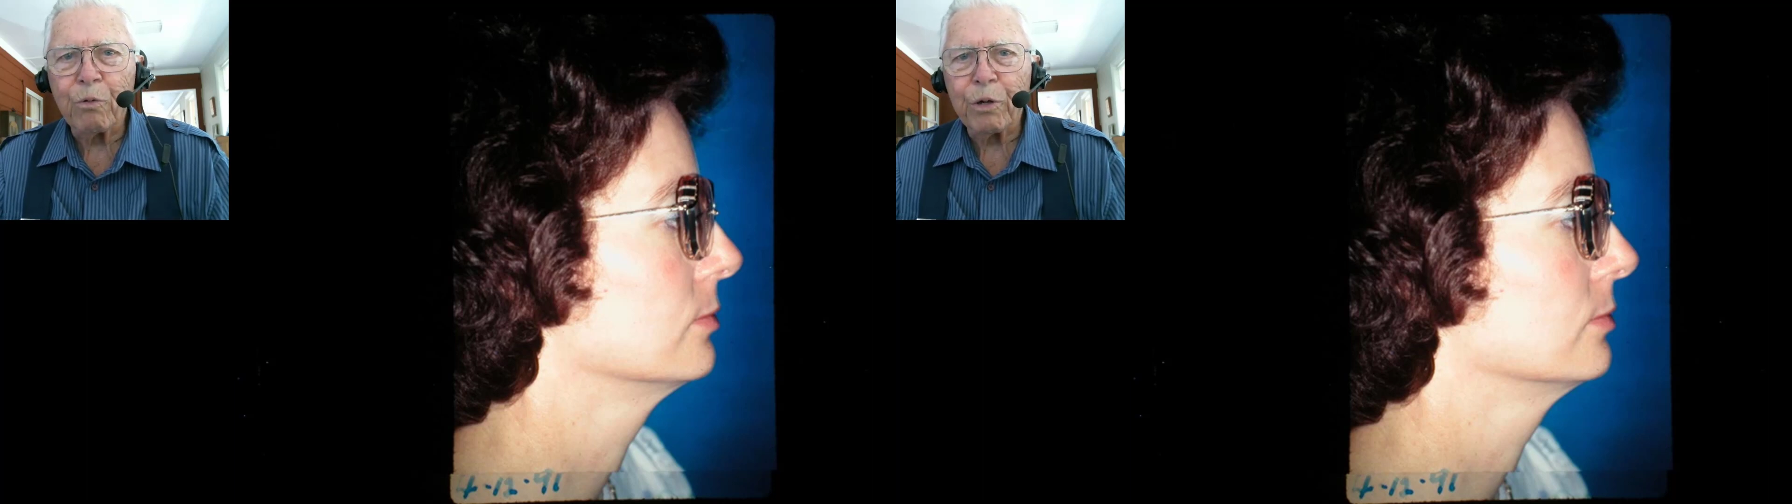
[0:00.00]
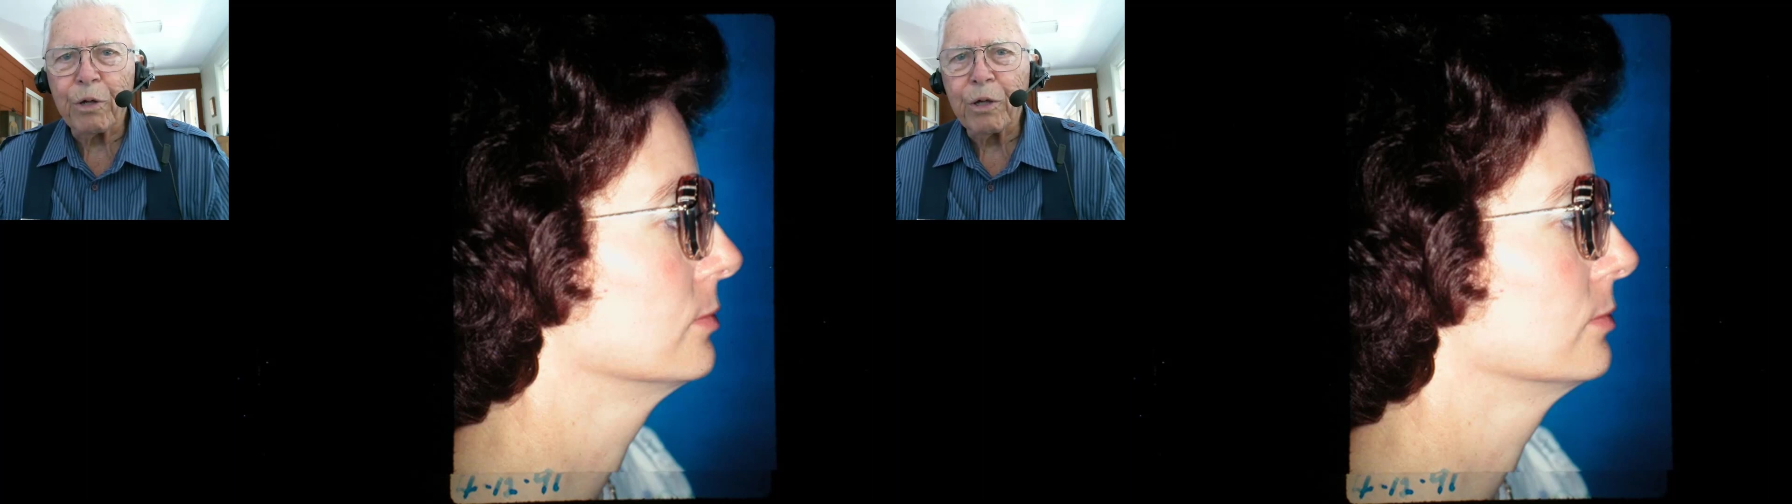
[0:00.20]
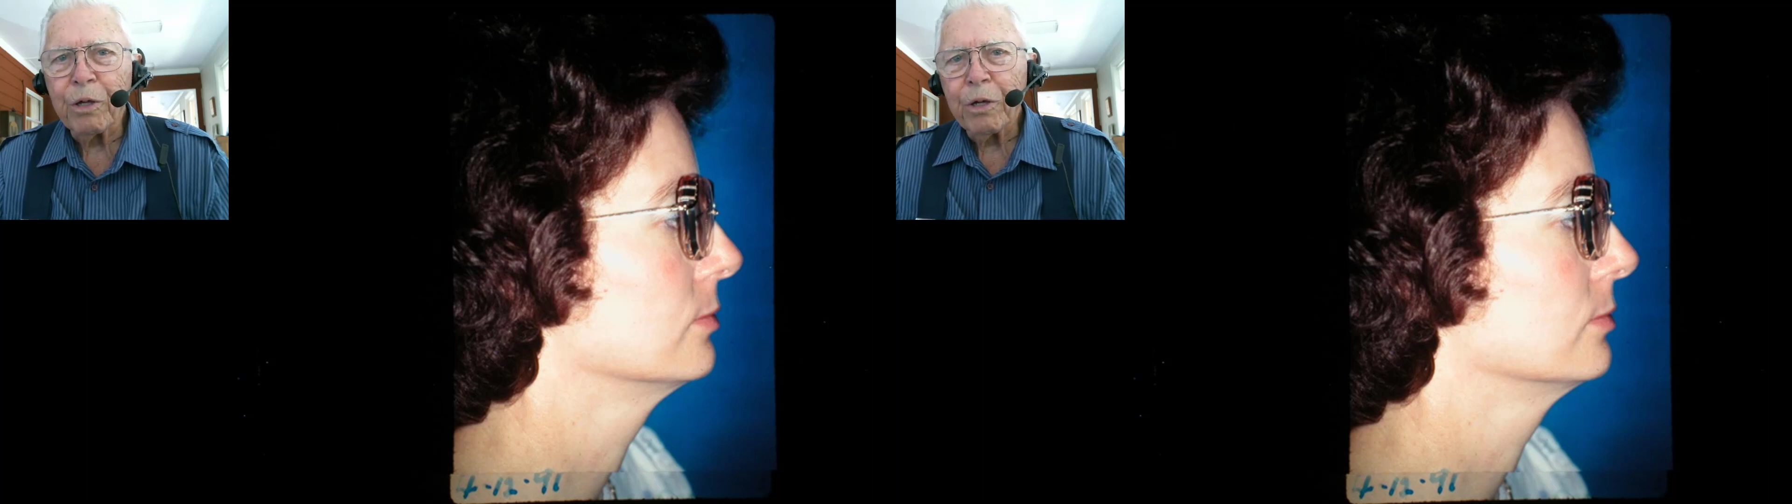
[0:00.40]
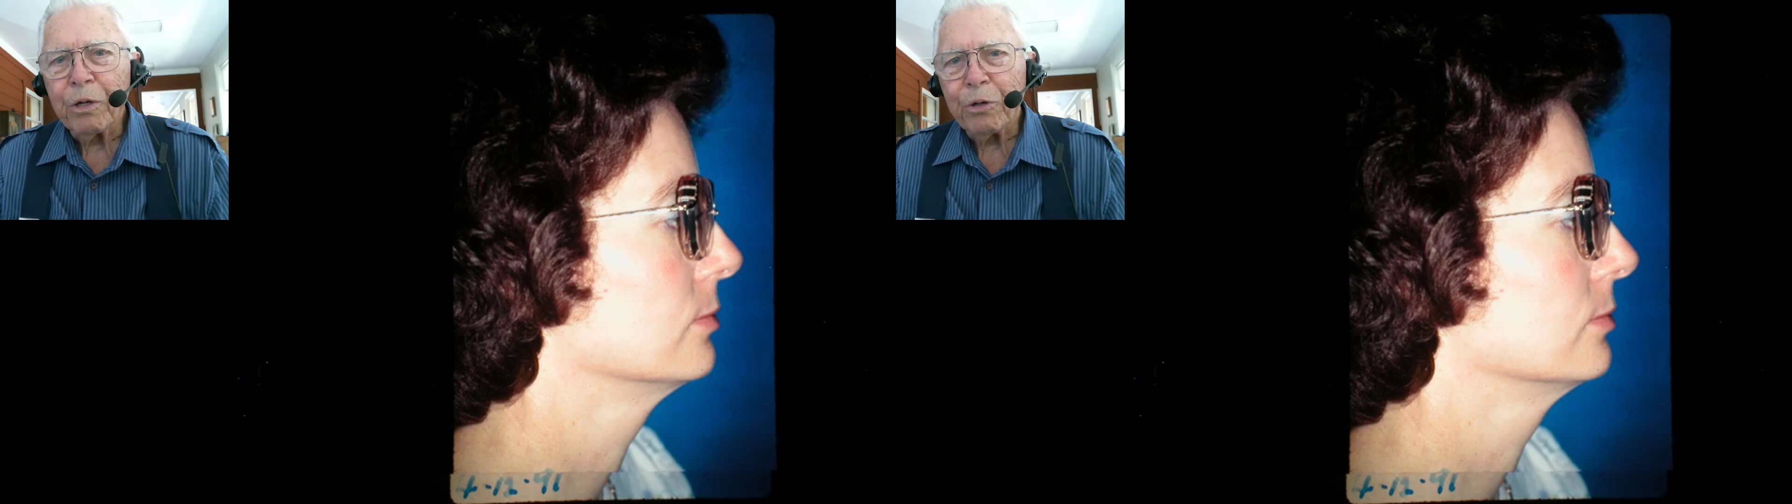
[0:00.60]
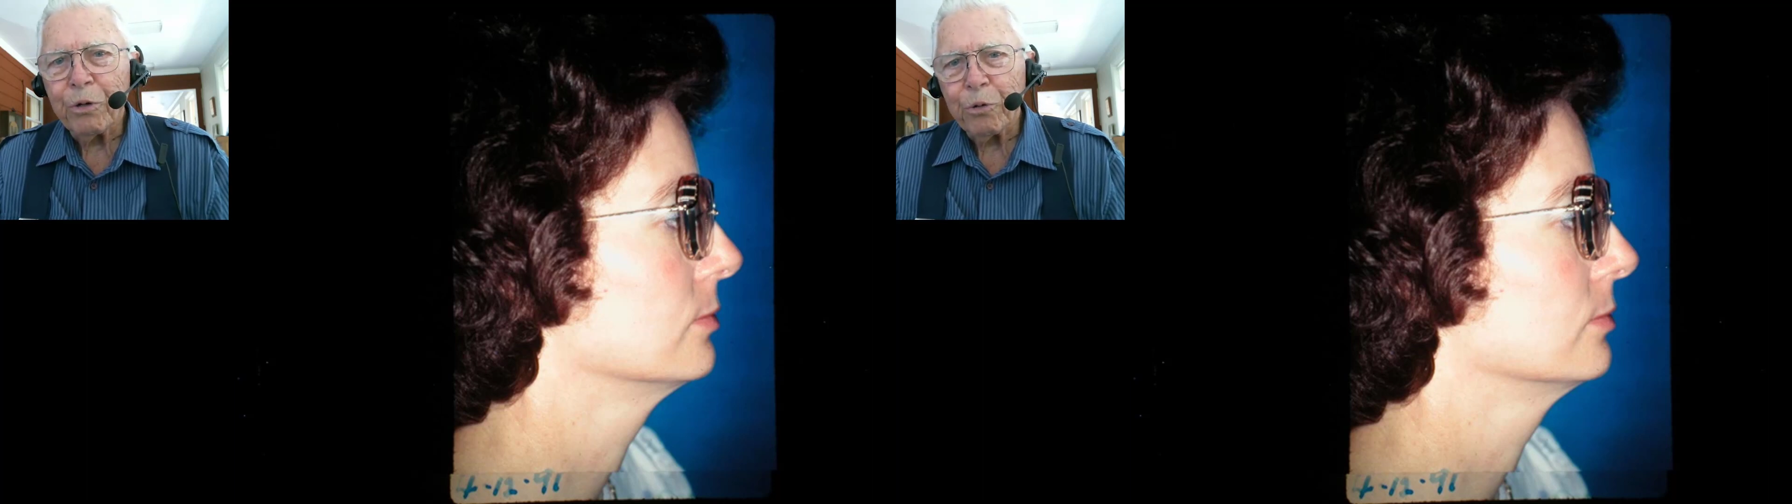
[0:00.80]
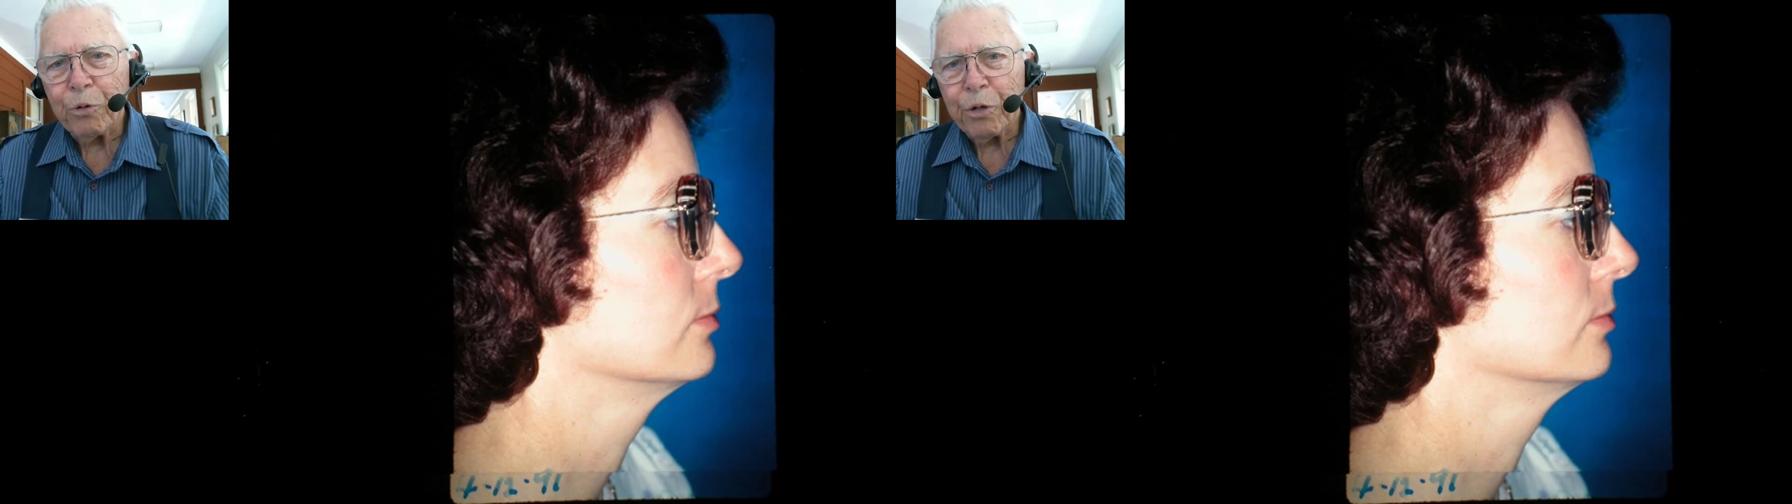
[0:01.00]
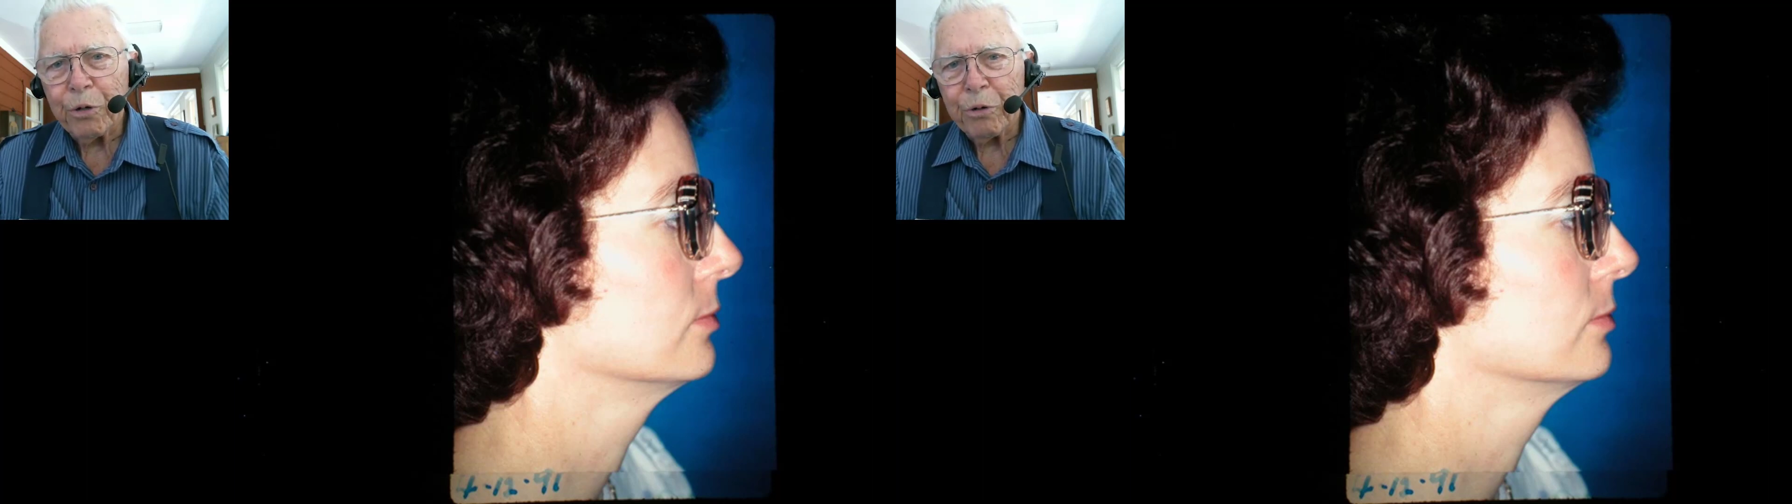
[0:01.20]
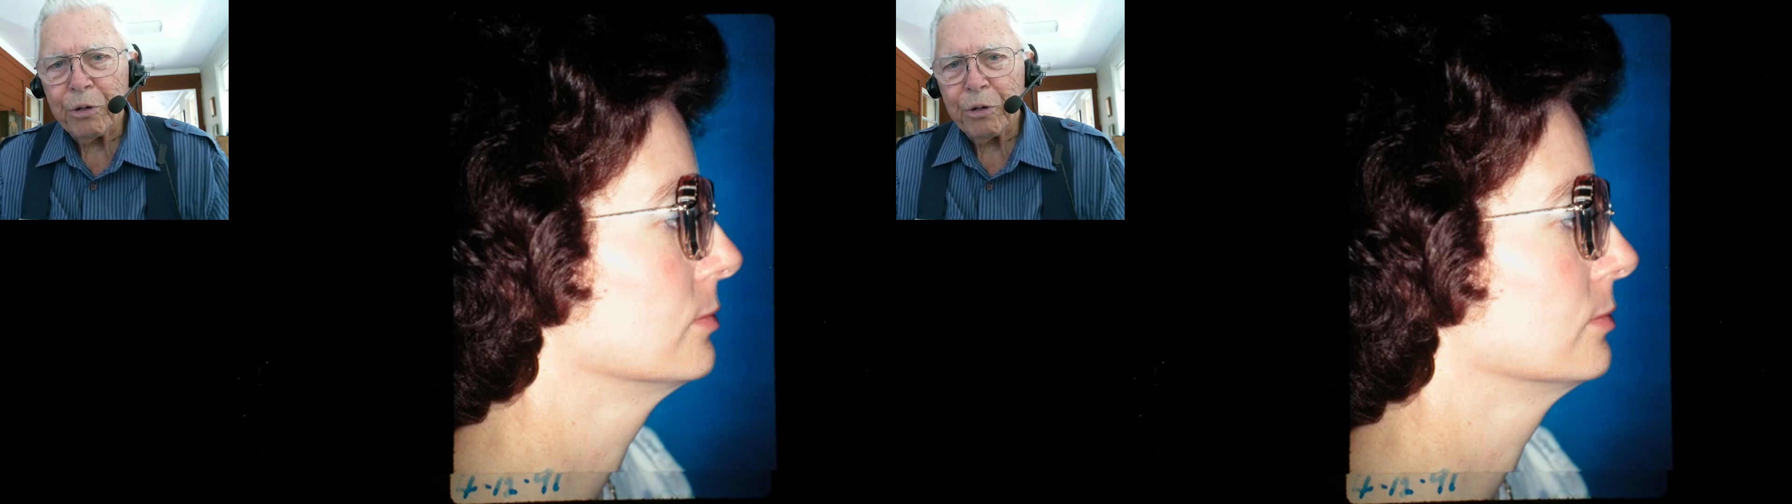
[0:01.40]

we do here.